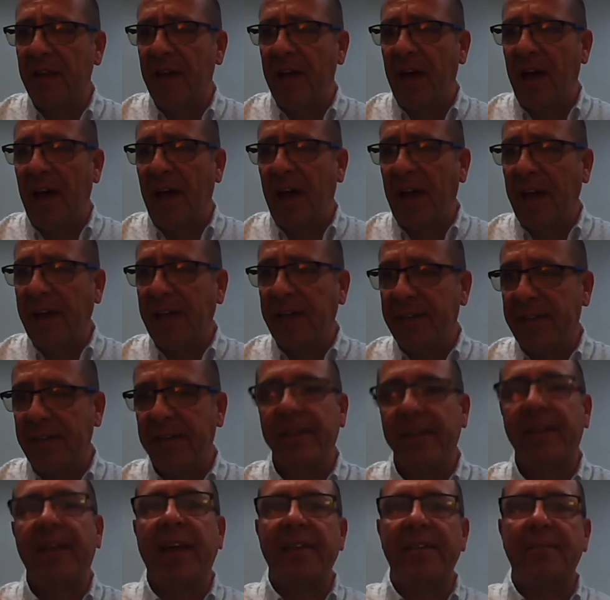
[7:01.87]
I
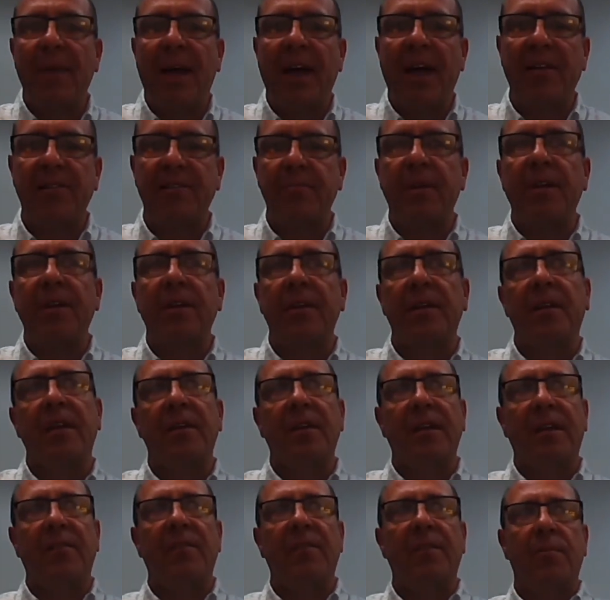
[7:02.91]
did case management,
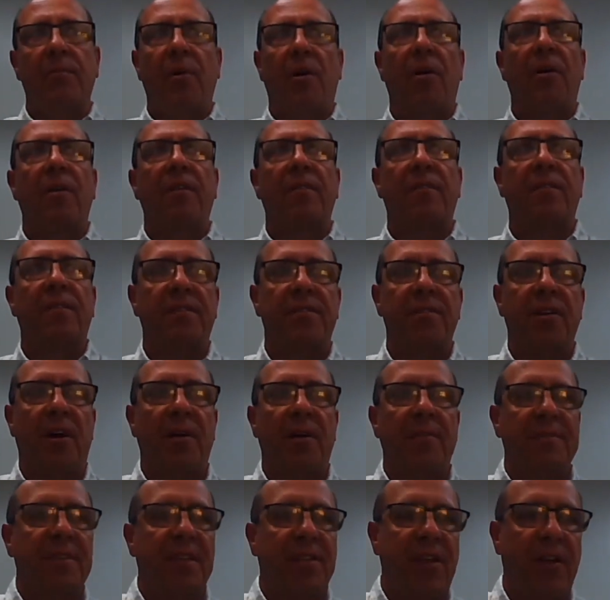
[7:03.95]
and even part of the
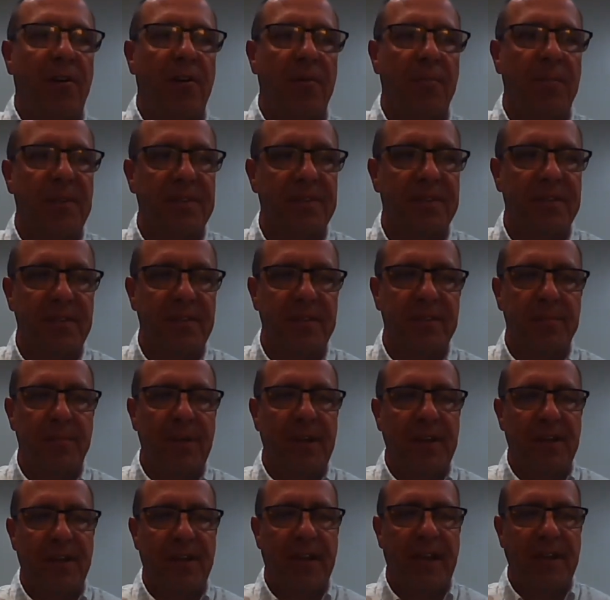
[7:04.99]
job as a therapist is
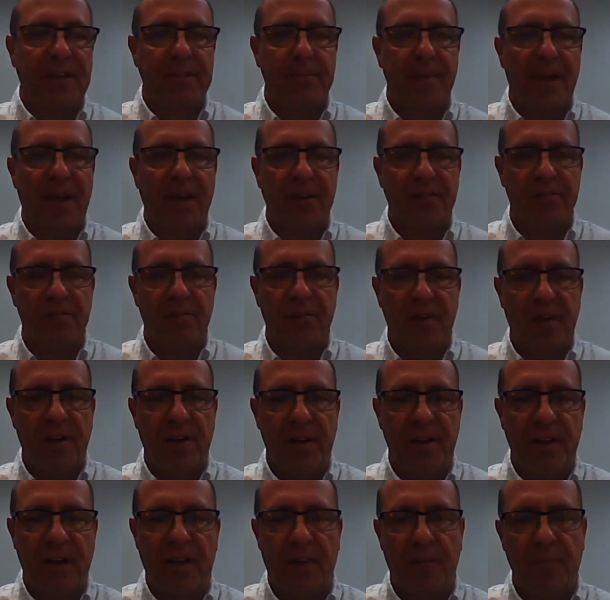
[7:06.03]
being a case manager
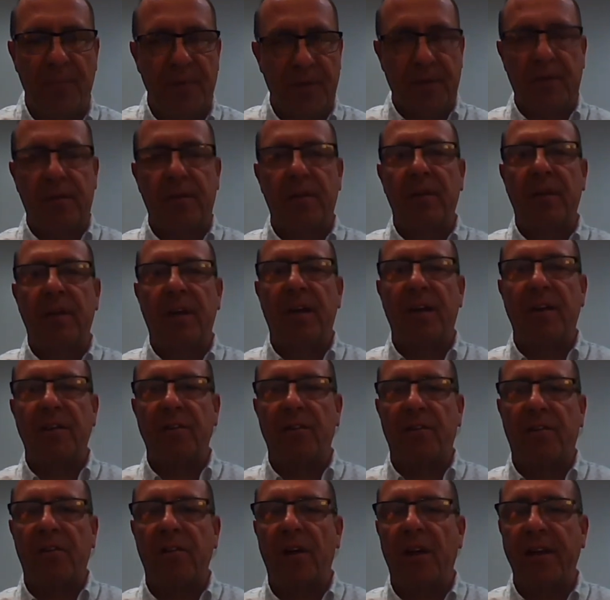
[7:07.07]
and helping
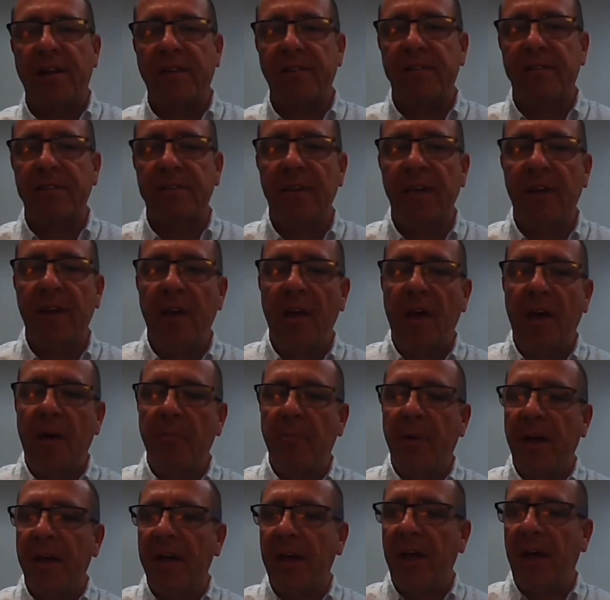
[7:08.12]
your clients.
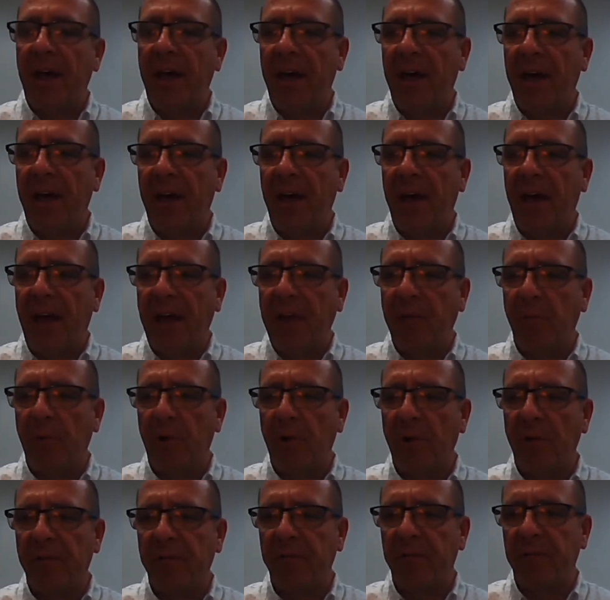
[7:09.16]
But I
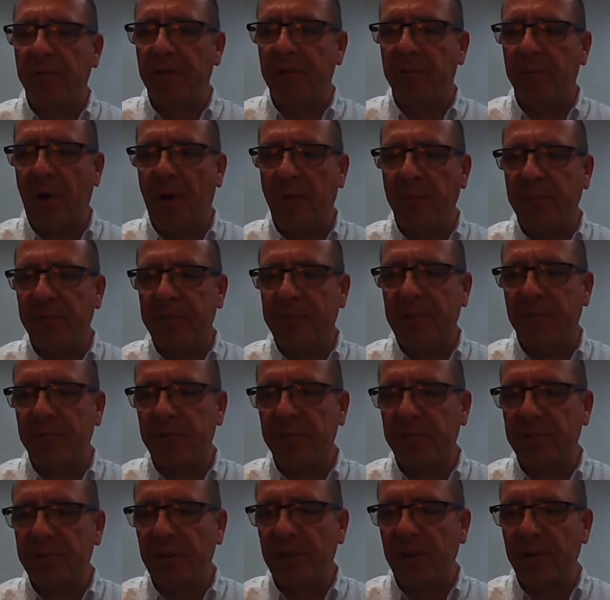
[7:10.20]
worked for the Department of
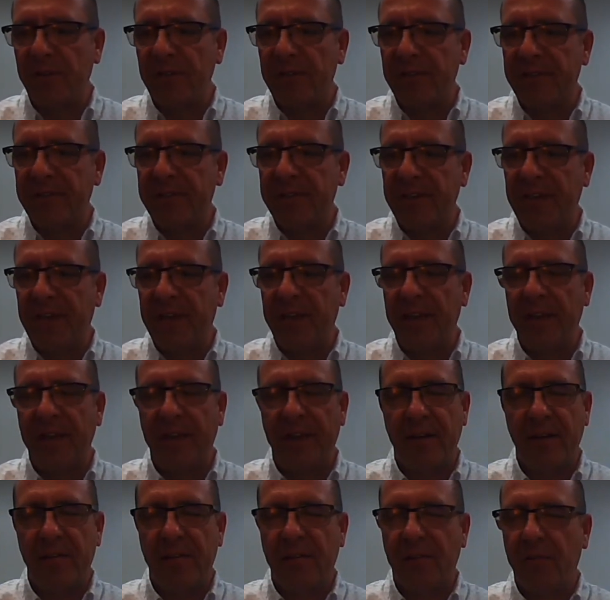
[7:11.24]
Social Service in
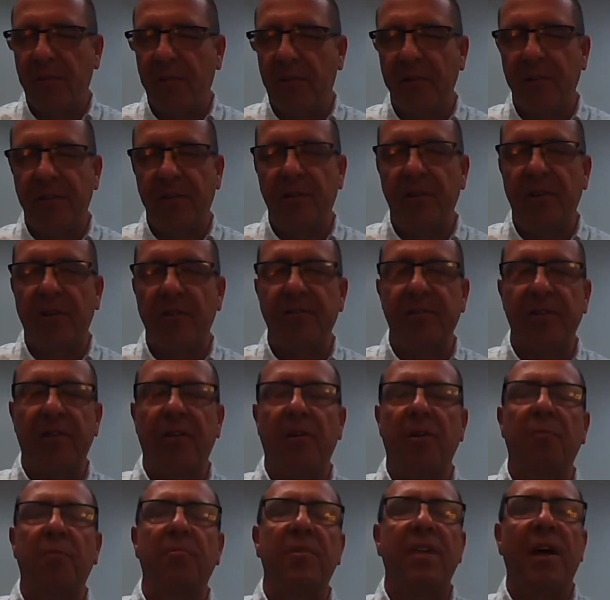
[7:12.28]
they call it the Nursing
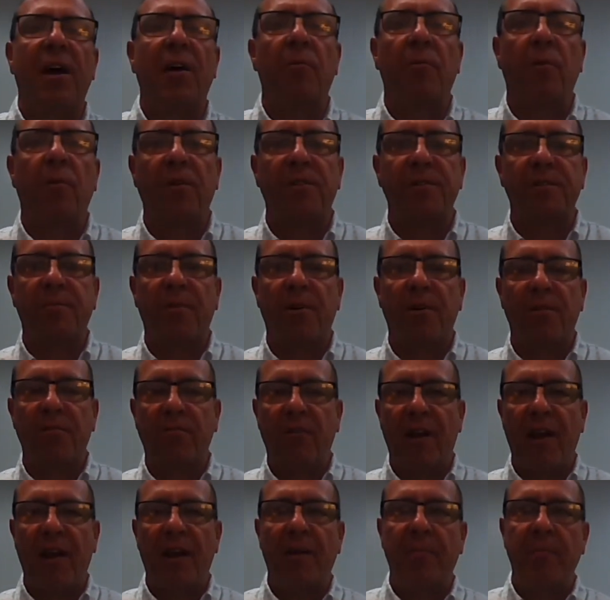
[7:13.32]
Home Without Walls
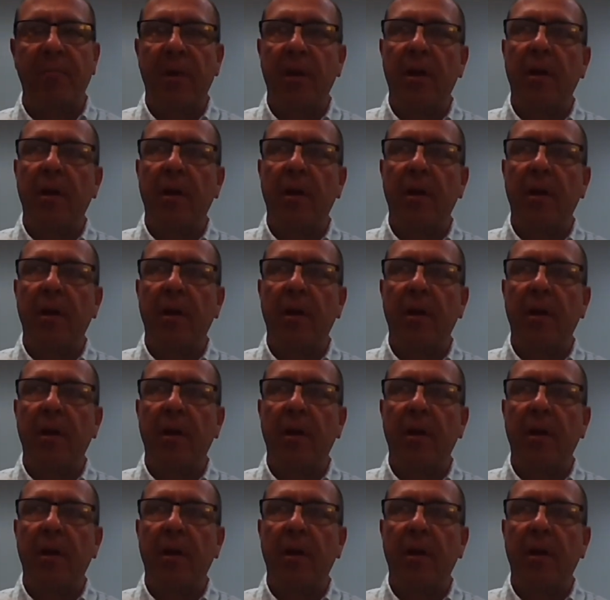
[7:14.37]
program,